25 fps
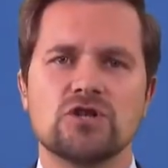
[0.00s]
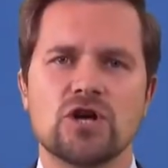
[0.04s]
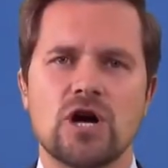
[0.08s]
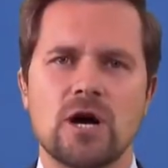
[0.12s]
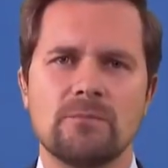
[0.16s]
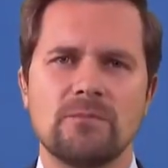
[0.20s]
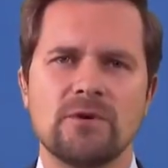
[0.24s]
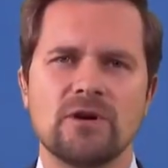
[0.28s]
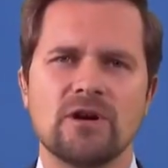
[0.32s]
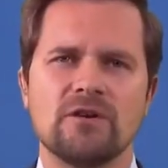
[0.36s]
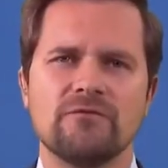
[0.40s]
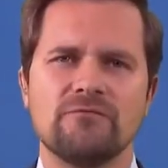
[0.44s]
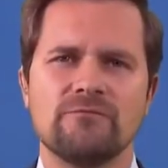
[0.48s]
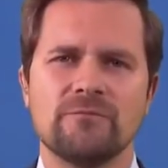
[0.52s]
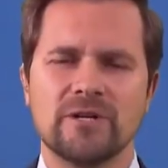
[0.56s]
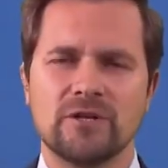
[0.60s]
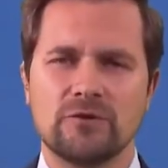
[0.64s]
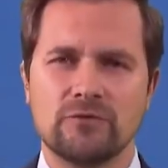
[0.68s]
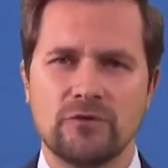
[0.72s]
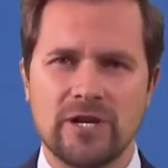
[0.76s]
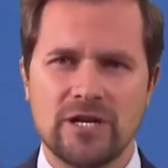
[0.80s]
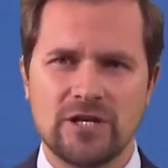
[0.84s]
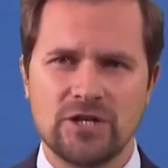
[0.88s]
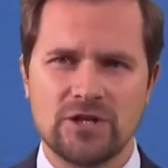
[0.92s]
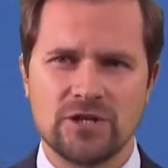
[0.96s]
the topic of
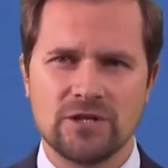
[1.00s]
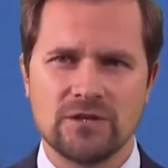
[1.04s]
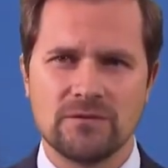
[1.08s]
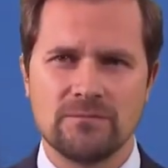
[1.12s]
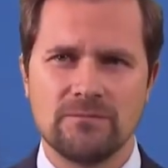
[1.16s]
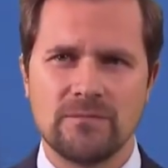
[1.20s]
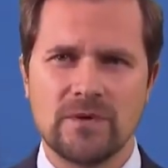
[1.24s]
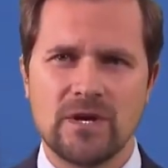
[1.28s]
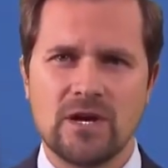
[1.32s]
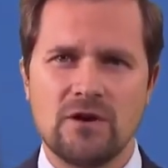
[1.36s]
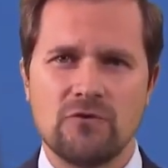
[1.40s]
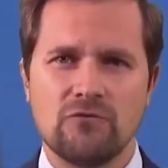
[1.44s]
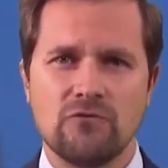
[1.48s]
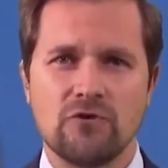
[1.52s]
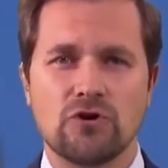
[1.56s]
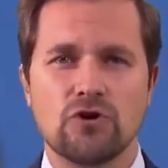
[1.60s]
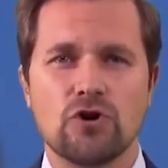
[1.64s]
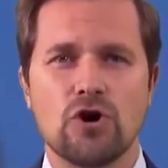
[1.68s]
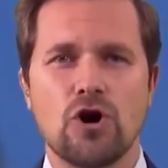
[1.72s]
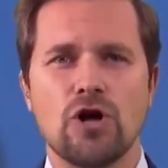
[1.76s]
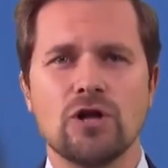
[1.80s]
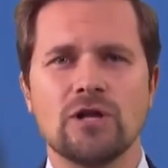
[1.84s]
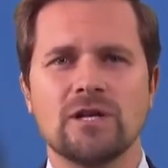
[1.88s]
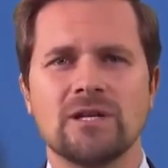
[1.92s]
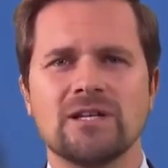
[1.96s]
migration,
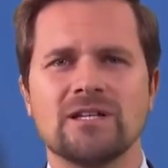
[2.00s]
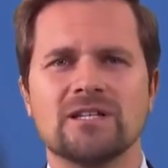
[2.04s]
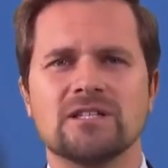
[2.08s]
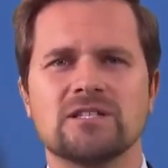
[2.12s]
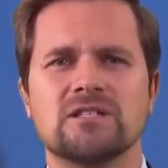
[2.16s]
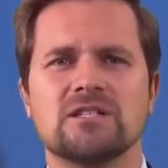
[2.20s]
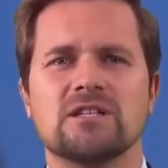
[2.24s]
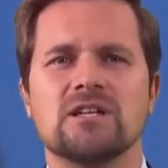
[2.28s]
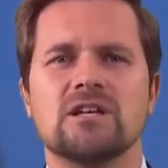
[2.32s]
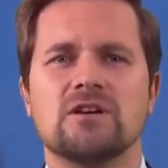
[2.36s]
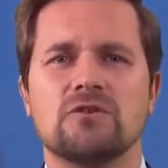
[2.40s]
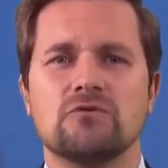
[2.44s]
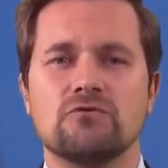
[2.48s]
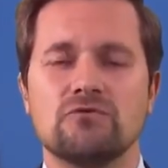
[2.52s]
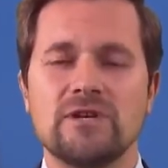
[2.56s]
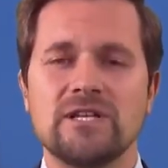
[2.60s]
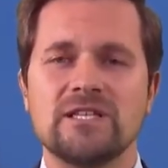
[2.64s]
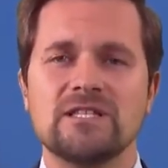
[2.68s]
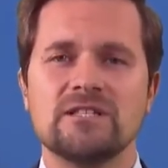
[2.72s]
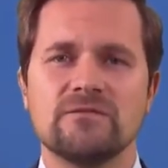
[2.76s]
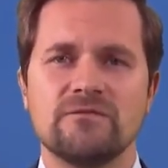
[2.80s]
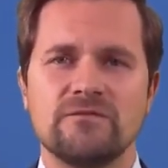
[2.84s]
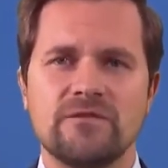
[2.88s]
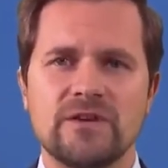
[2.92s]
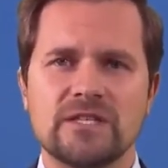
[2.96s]
recalling his
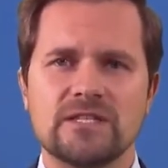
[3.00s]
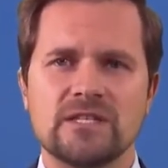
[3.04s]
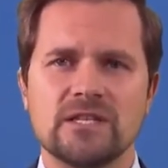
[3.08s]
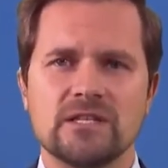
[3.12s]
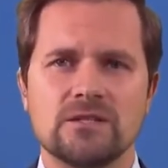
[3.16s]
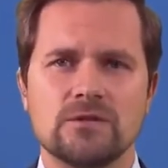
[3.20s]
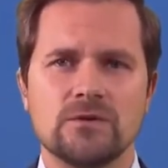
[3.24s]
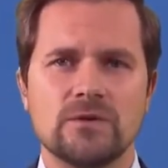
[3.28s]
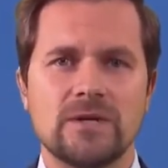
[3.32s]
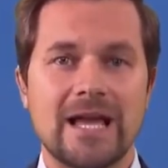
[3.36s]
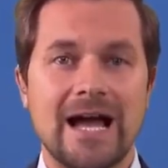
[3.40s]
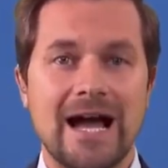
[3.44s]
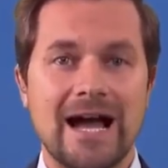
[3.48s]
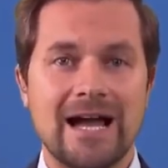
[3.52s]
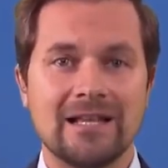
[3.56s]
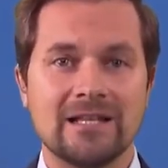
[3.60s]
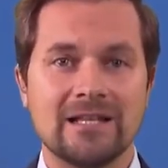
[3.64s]
recent visit to the